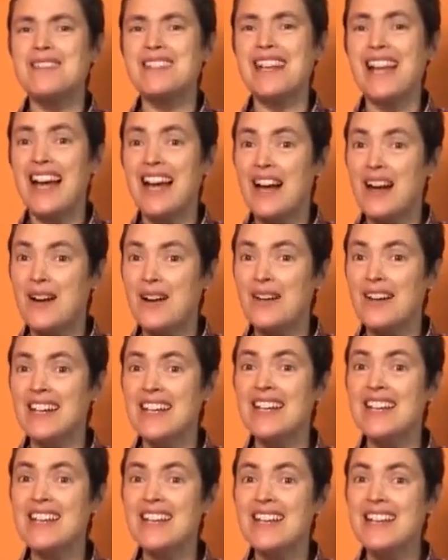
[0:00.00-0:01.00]
Now
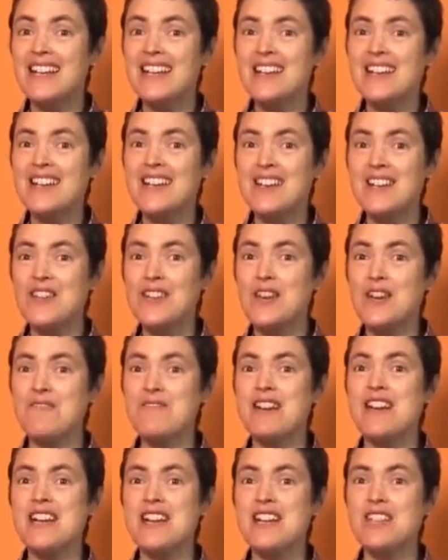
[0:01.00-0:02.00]
hear
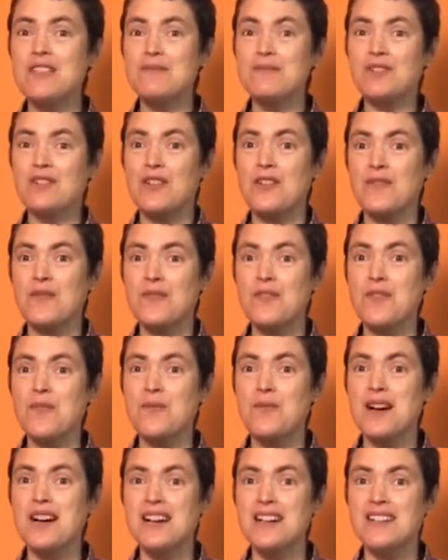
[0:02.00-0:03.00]
the rhythms of the
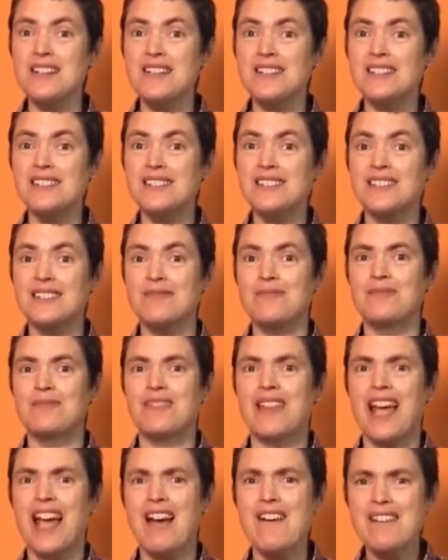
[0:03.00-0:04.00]
world.
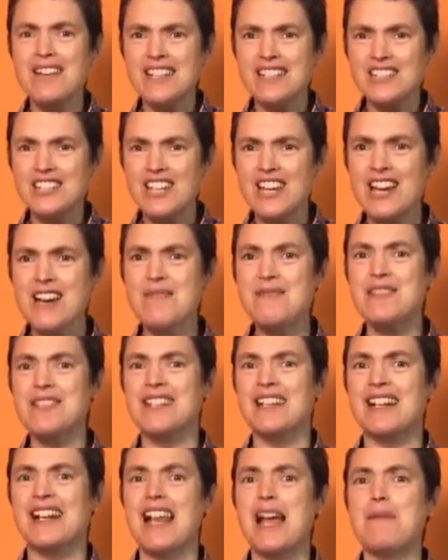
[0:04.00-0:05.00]
How are you doing with
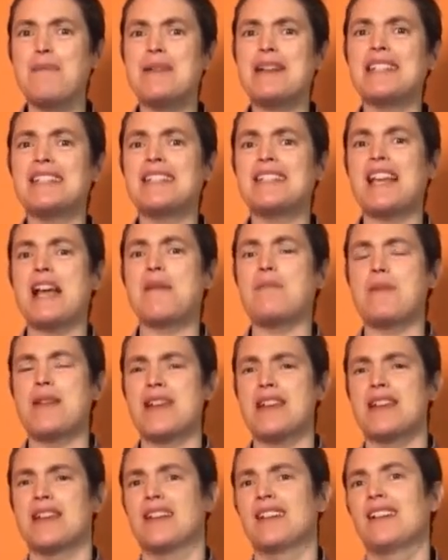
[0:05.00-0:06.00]
your clapping and
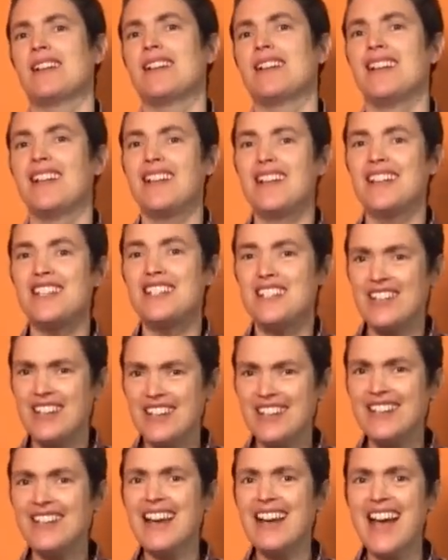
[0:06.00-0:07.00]
tapping? You
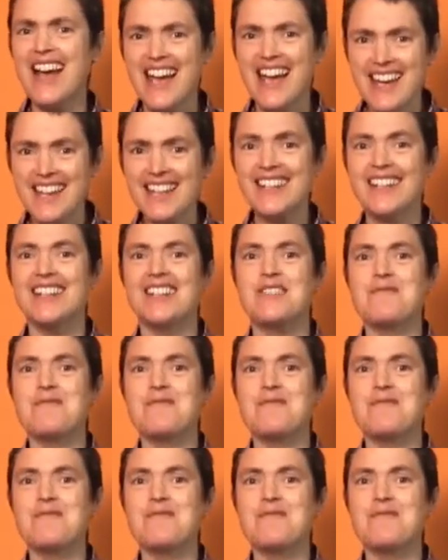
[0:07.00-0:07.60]
doing okay?